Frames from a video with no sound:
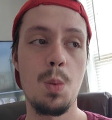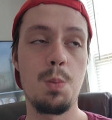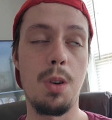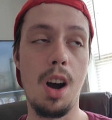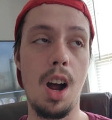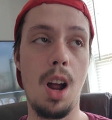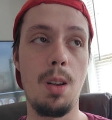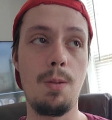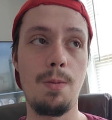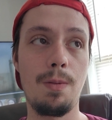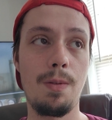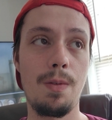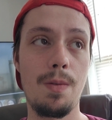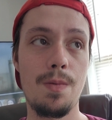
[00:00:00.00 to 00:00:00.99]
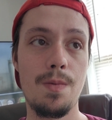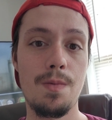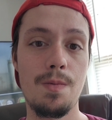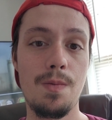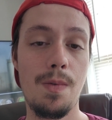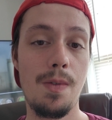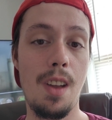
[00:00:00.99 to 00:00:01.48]
but
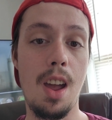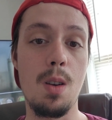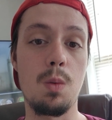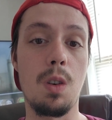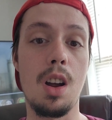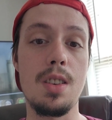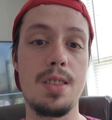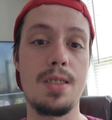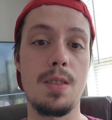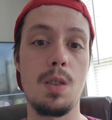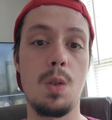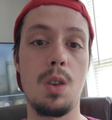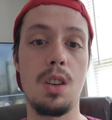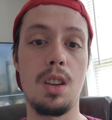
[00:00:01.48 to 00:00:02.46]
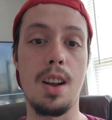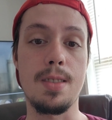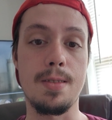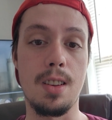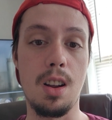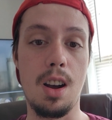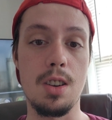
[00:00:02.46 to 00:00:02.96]
it was still like
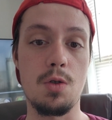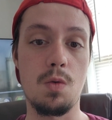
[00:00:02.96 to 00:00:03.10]
a lot of